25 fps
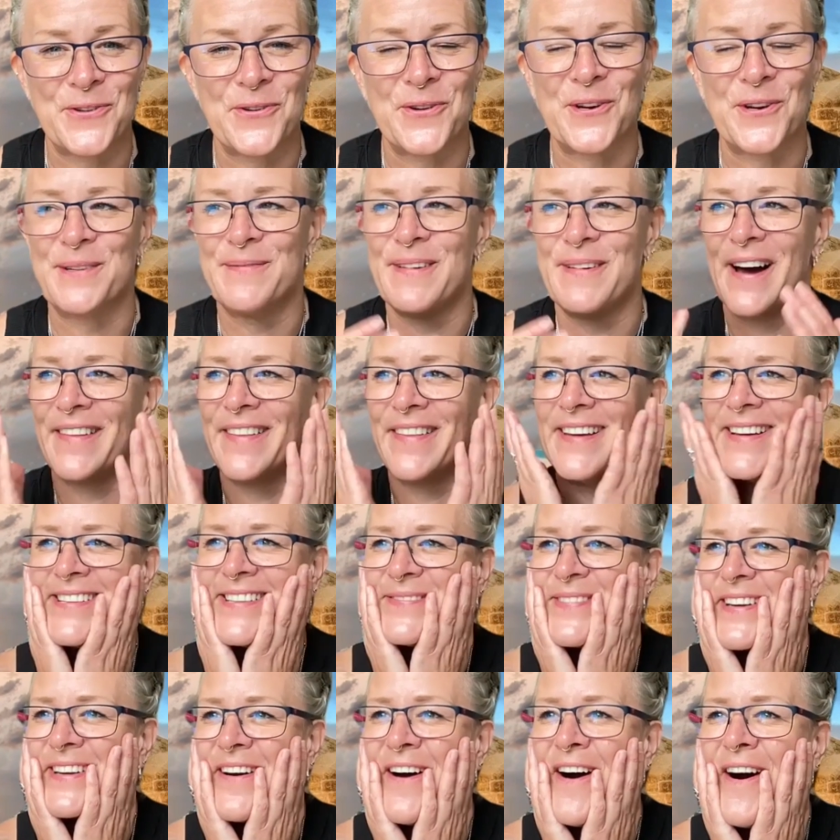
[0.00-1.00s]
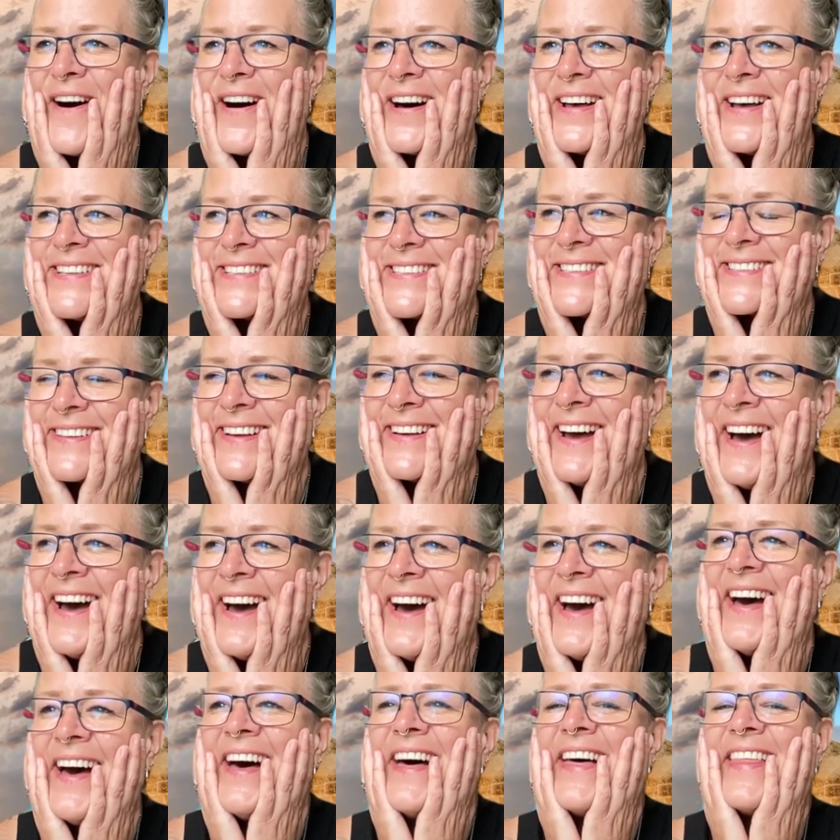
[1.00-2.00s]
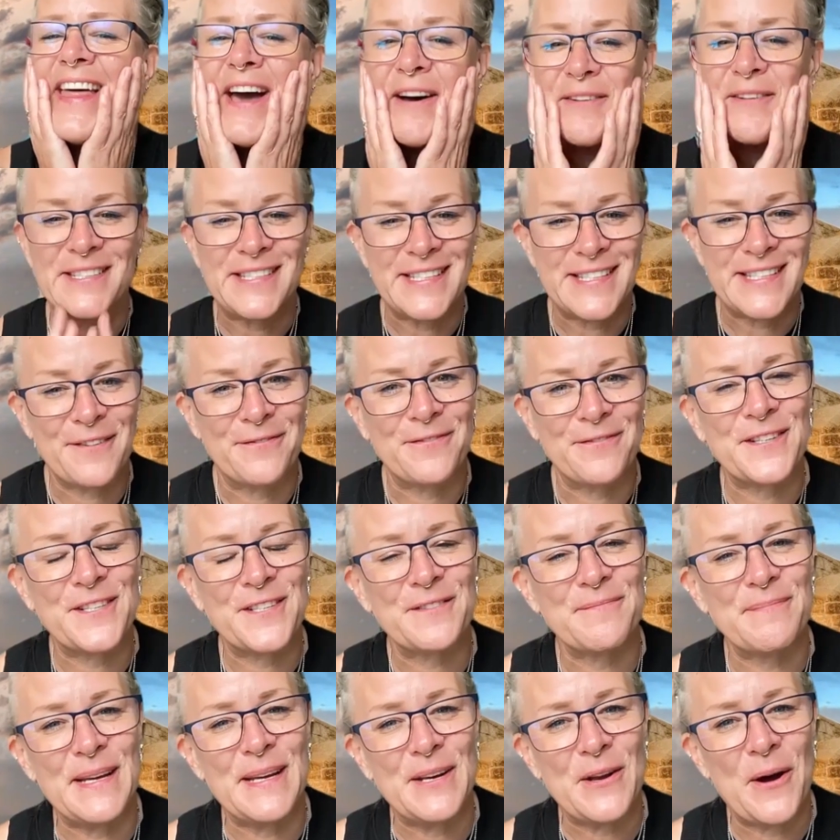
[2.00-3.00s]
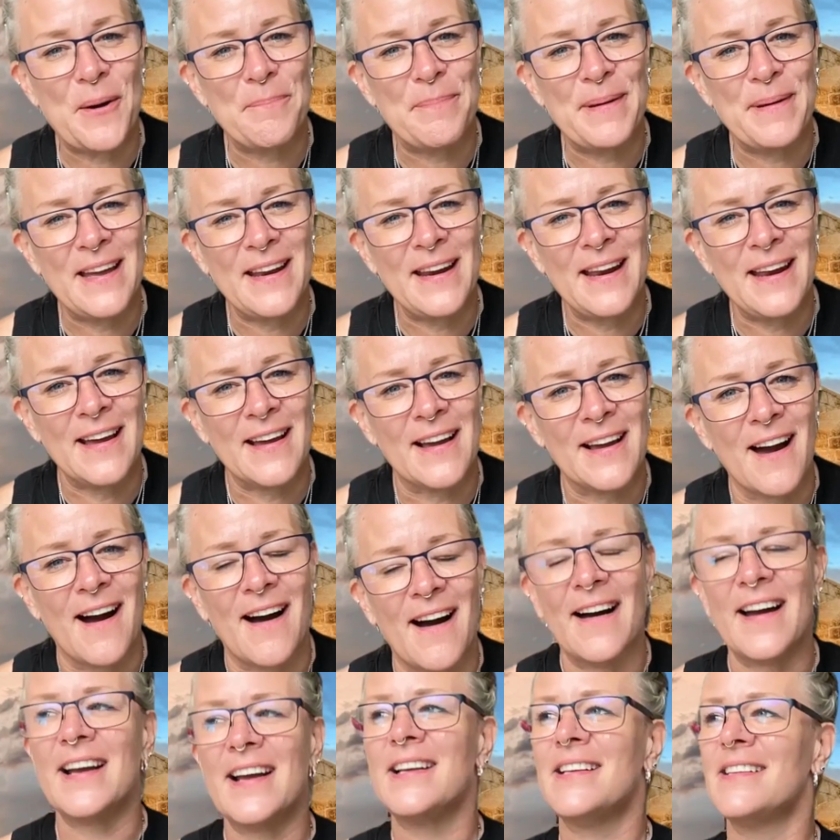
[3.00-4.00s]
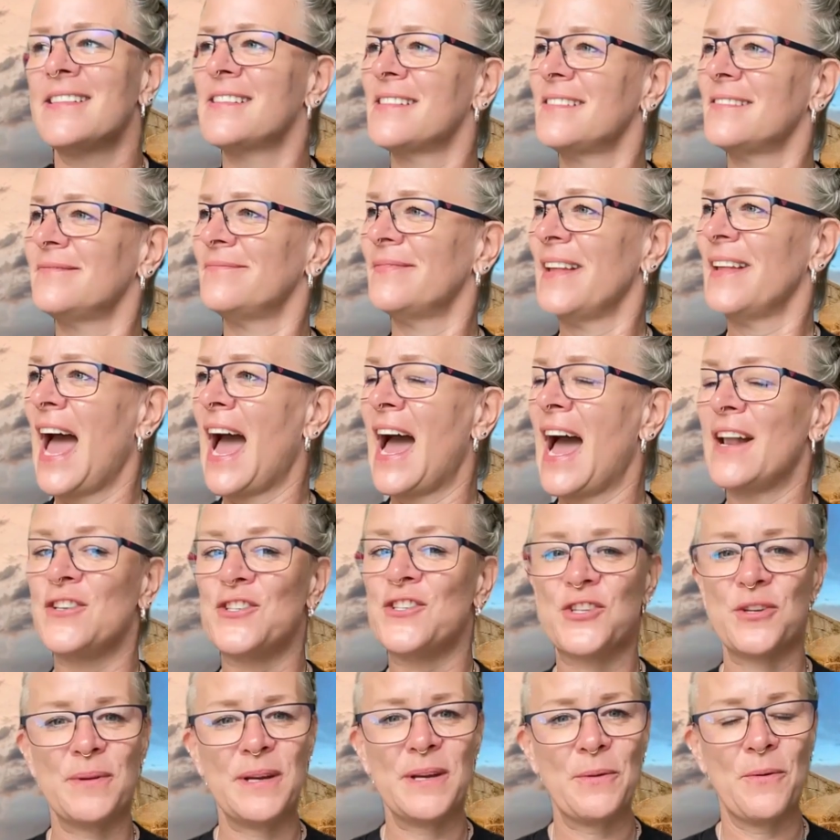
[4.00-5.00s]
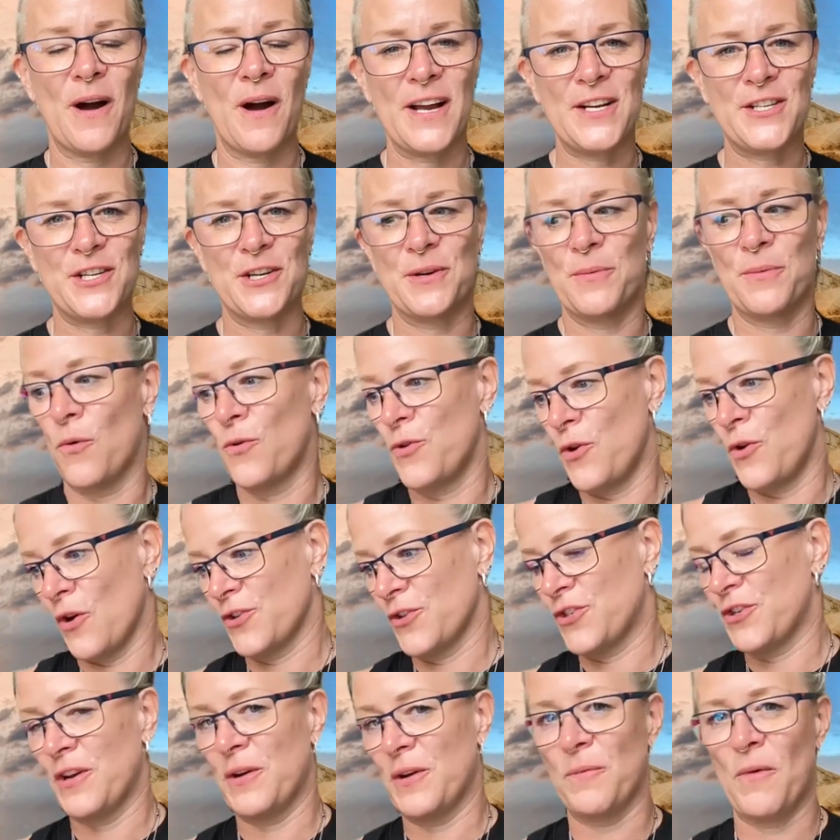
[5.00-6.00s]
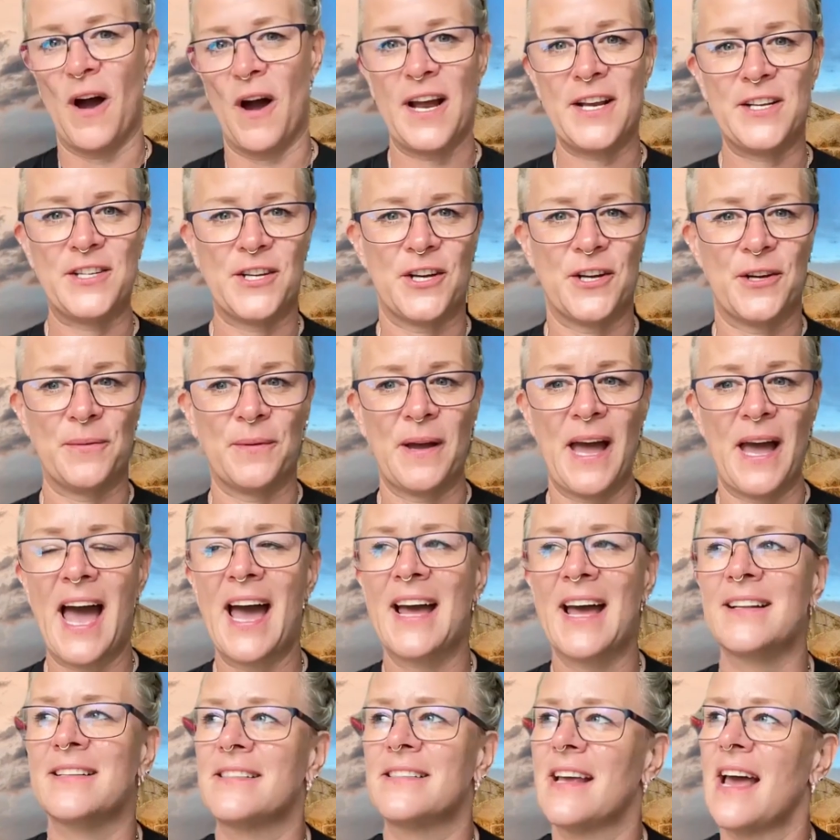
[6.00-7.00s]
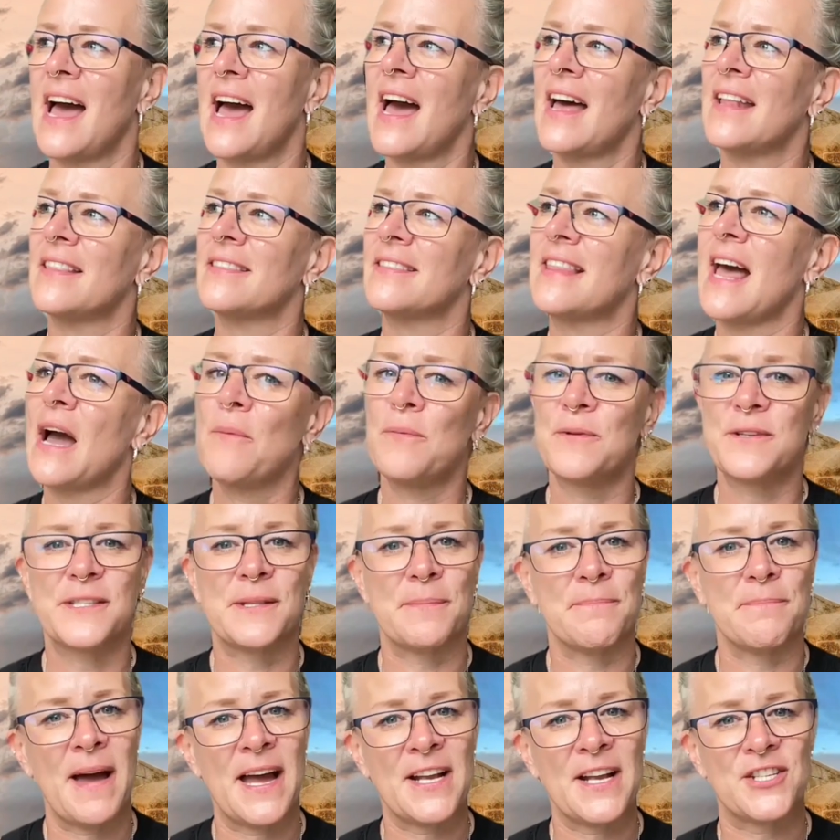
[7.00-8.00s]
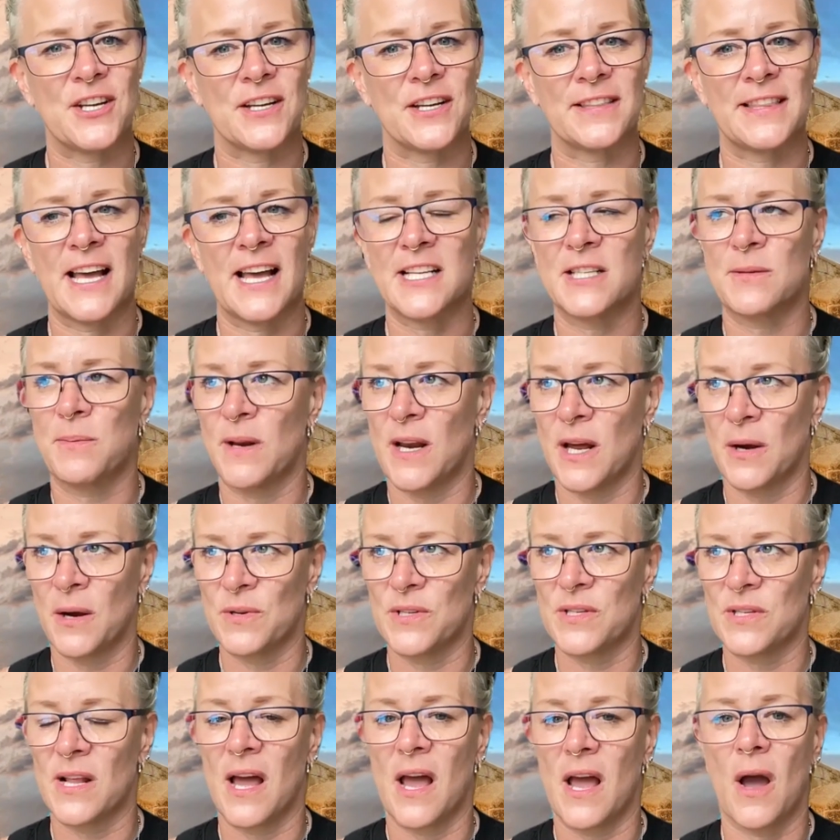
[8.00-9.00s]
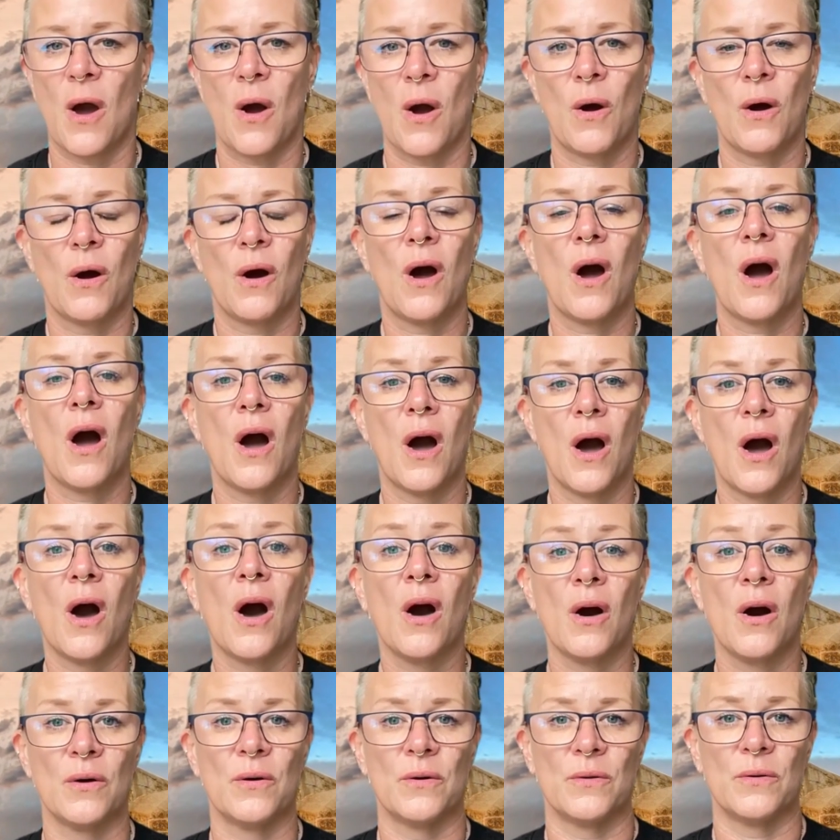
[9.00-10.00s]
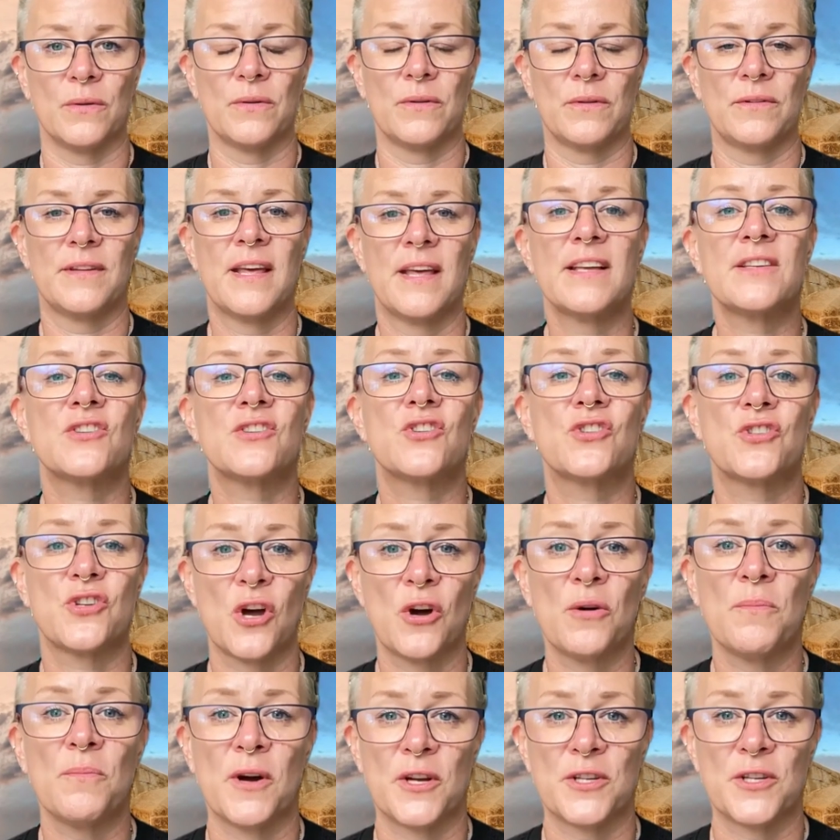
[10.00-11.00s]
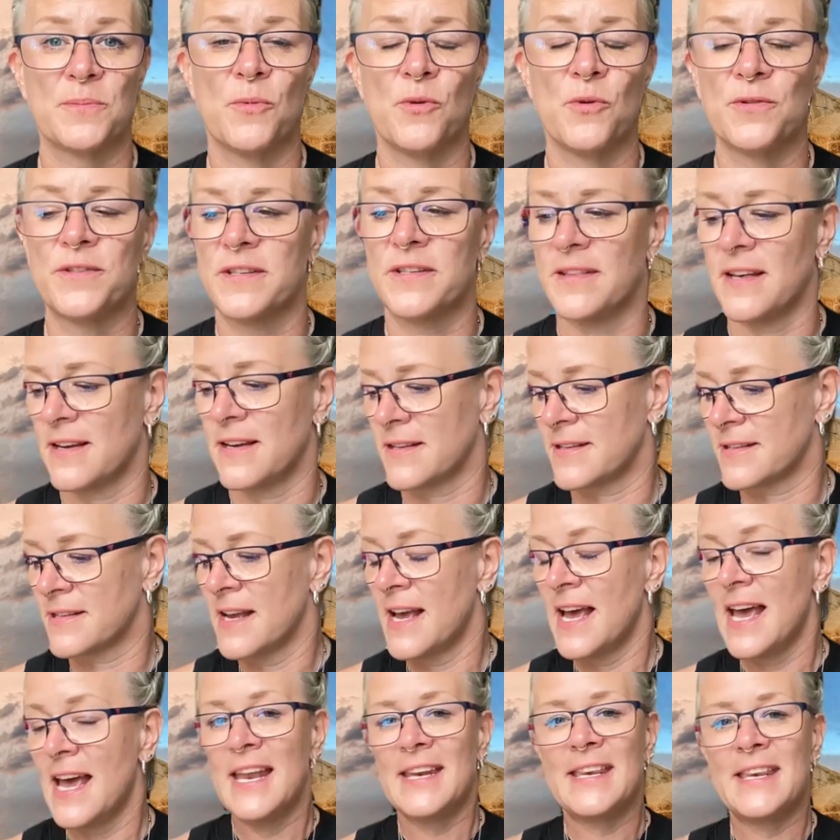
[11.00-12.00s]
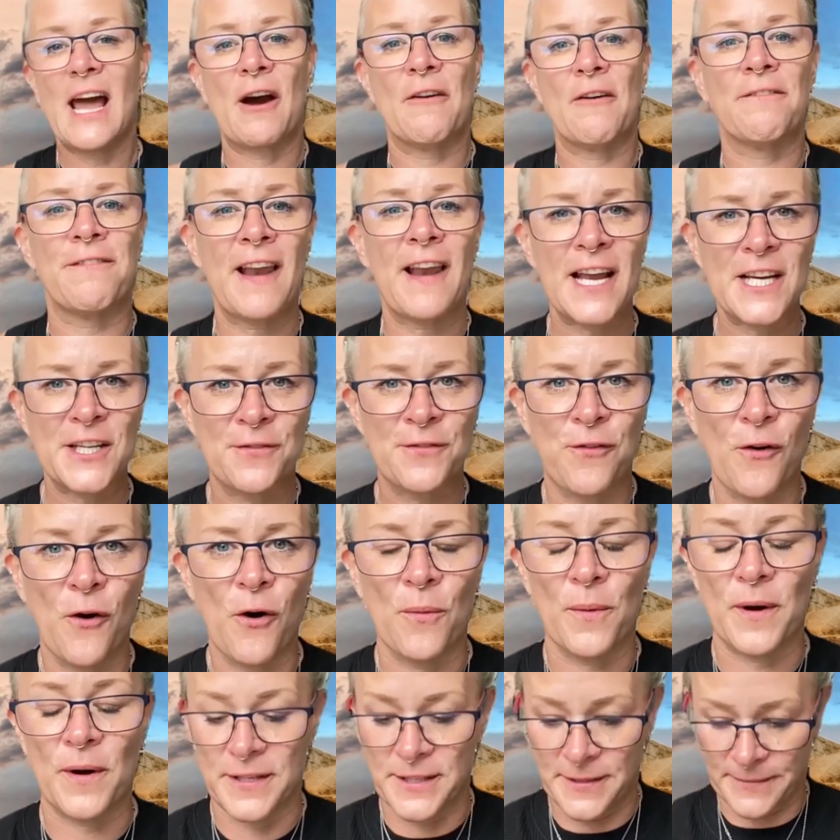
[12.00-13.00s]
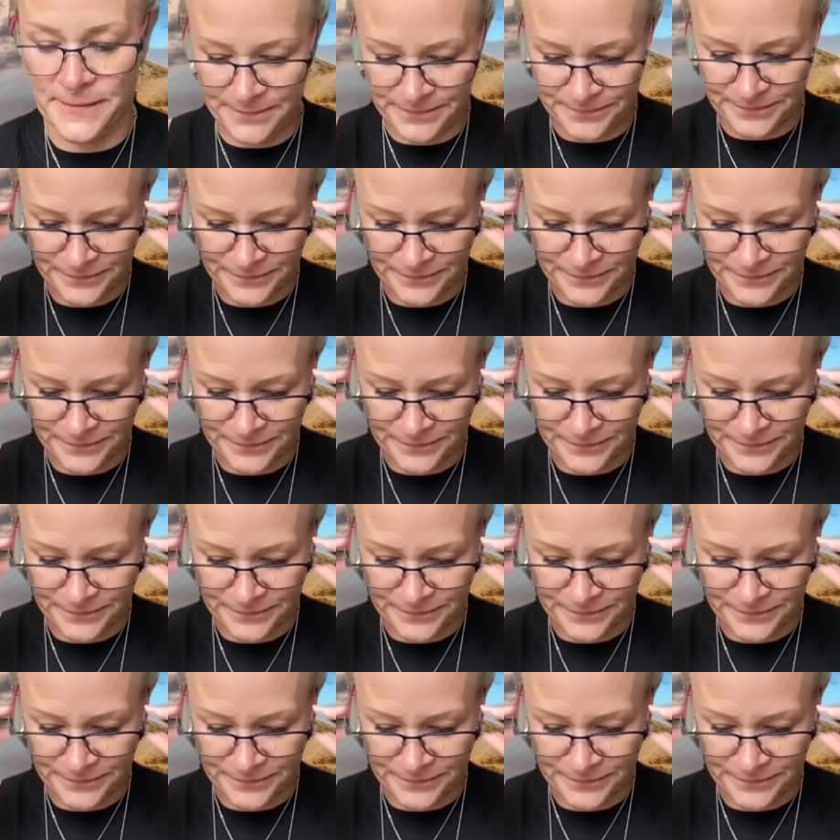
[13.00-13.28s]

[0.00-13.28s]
talking about this because that was the difference of me not being here, guys, and doing what I do or not doing what I do. And that was the magic. That's when I was like, oh, there's so much more to this. Now, flash forward